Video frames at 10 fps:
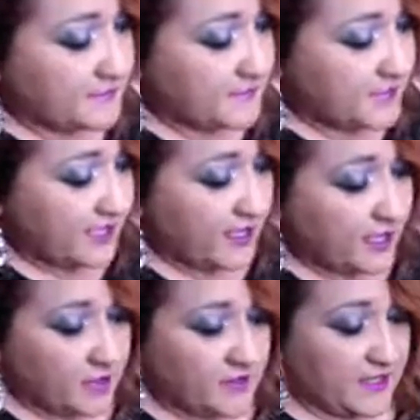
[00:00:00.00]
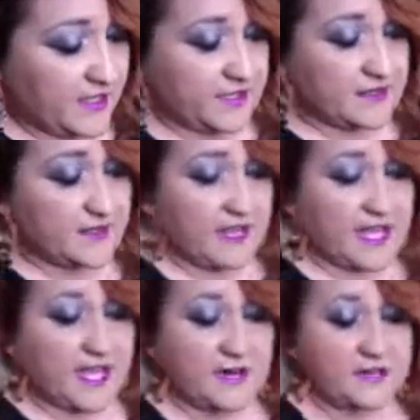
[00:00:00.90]
Didn't care who did it.
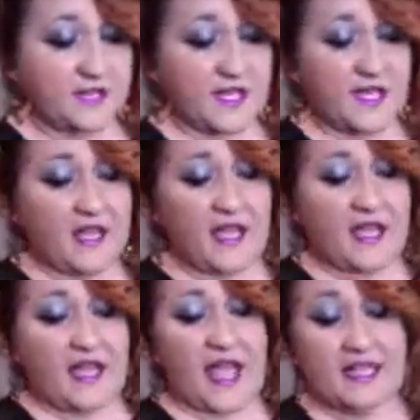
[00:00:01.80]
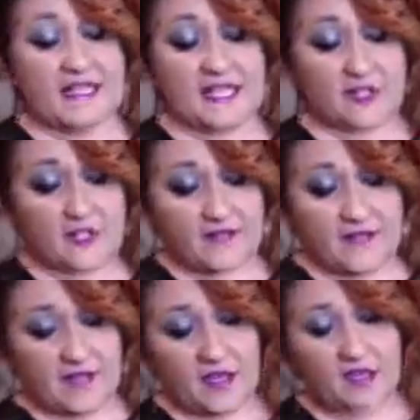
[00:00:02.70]
I'd seen her in
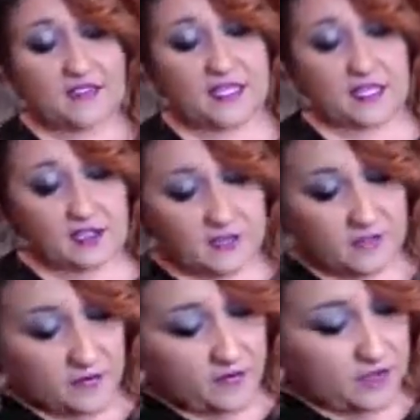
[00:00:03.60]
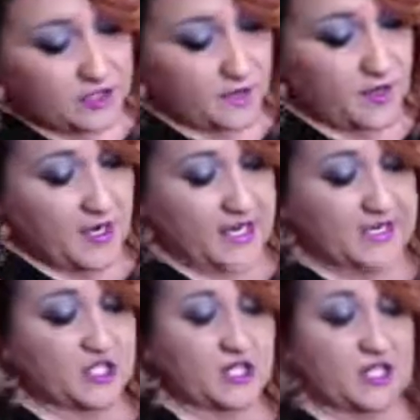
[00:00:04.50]
there, seen her leave with French
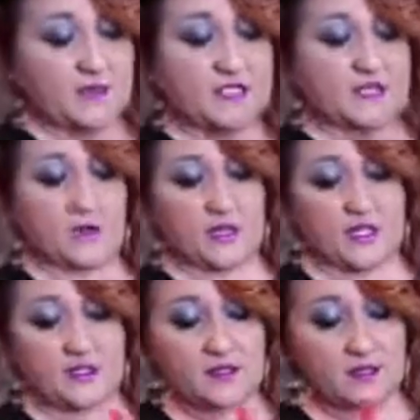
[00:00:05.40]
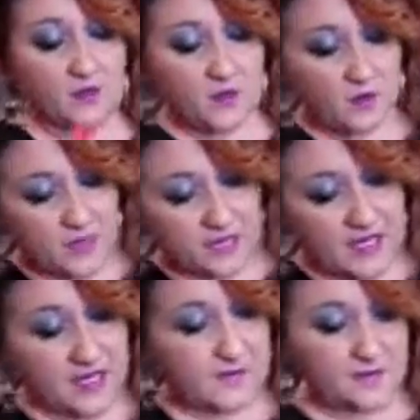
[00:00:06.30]
braids. She comes in one
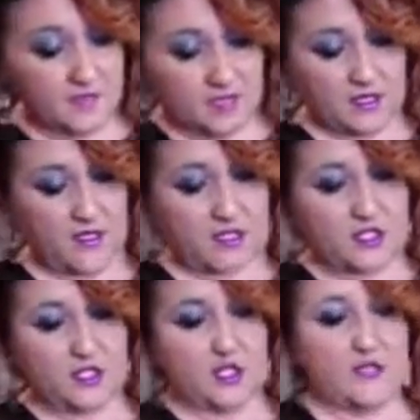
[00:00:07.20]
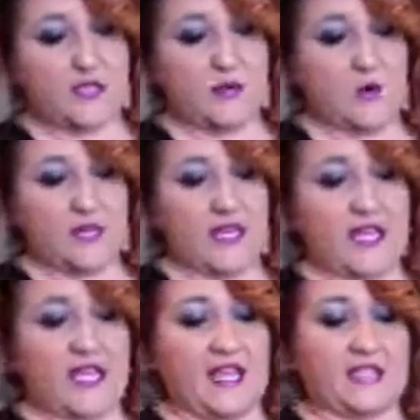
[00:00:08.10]
it's a Tuesday morning,
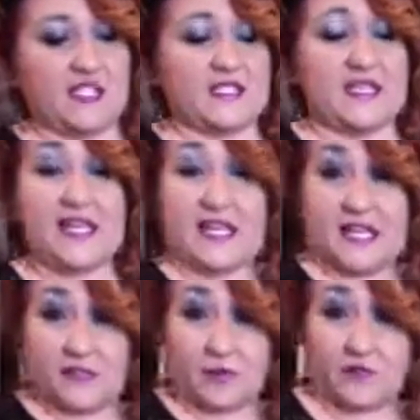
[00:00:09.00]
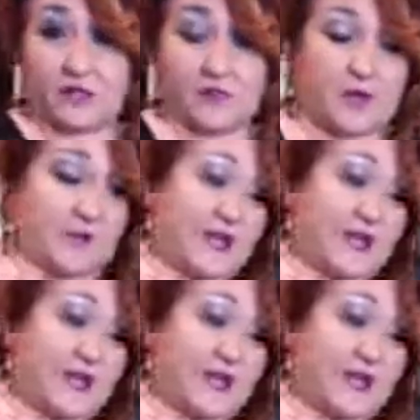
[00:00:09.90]
and she's like, "Can anyone French braid my